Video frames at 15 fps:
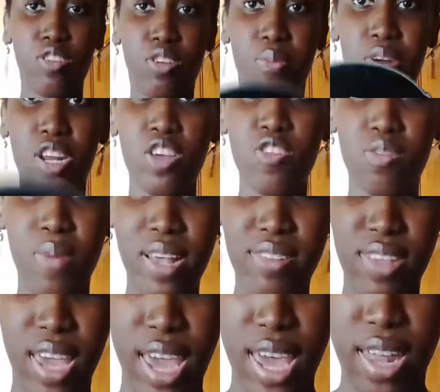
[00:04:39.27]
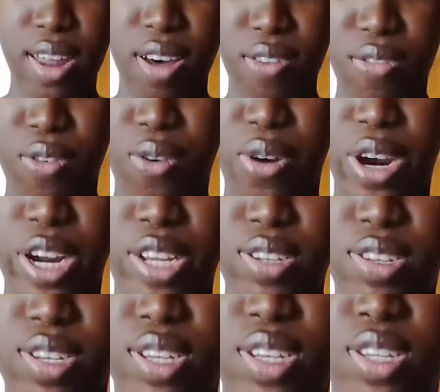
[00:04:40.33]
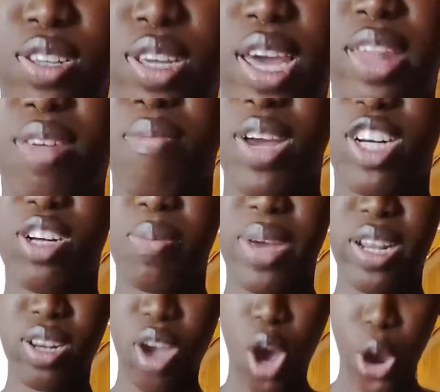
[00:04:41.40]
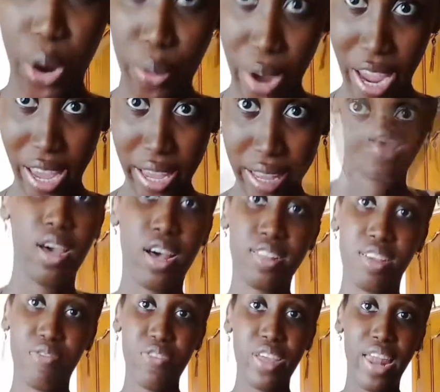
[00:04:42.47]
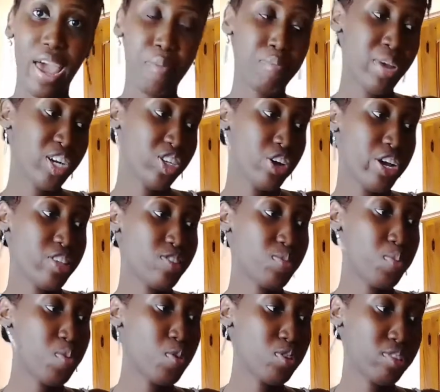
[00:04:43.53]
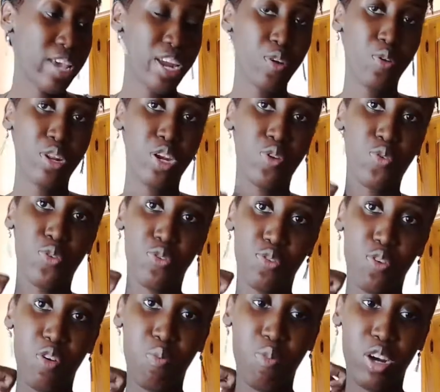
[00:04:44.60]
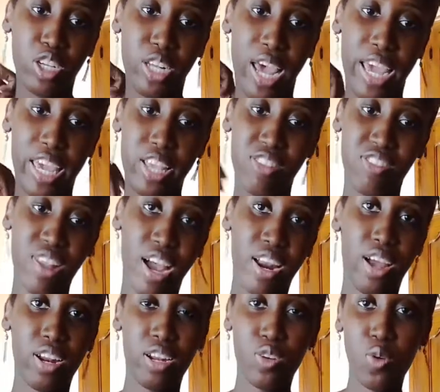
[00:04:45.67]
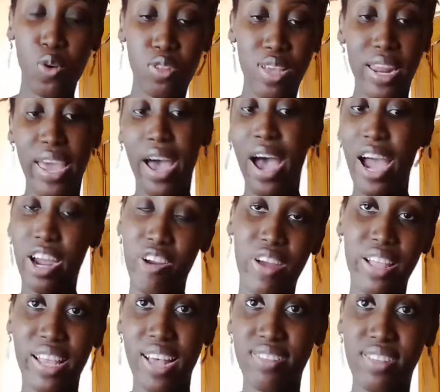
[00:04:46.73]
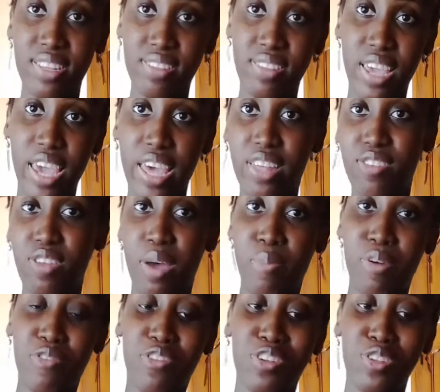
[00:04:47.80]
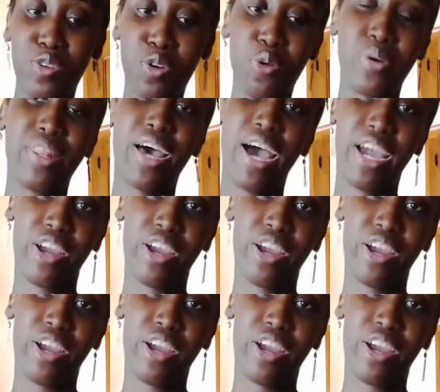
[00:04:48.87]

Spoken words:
so I'm gonna use my scale, of course, to get the measurement correct, because I feel like measuring spoons can only do so much. Like, it's not totally accurate as the scale, so I prefer to go with the